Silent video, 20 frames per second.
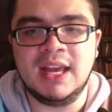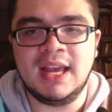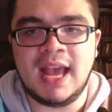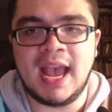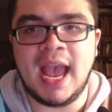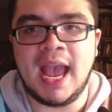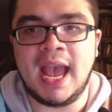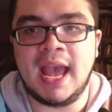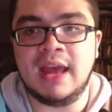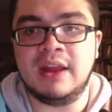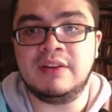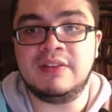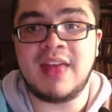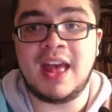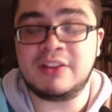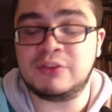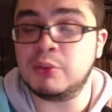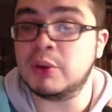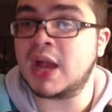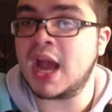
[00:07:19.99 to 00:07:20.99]
And
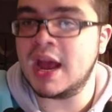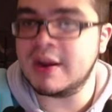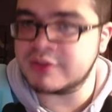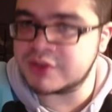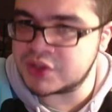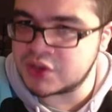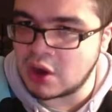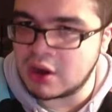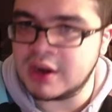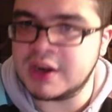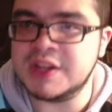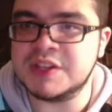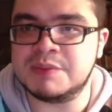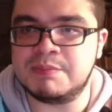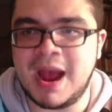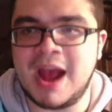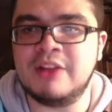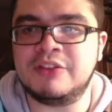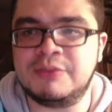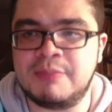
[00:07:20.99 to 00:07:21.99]
that's what kind of started his
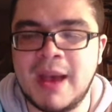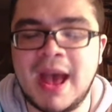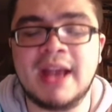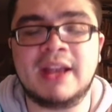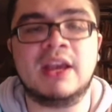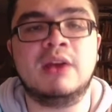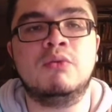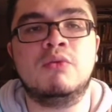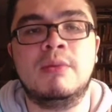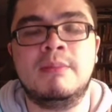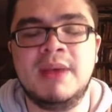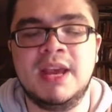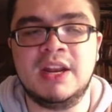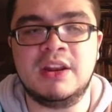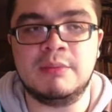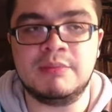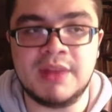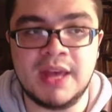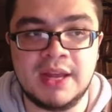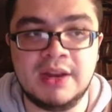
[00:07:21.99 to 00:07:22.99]
bounce back and what made
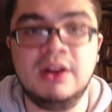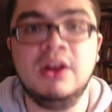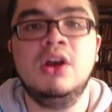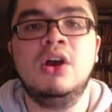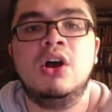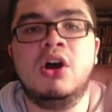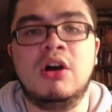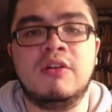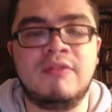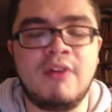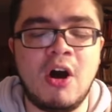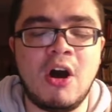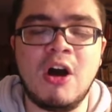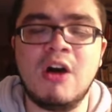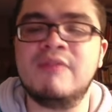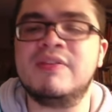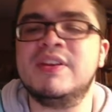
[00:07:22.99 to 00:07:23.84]
him then evolve.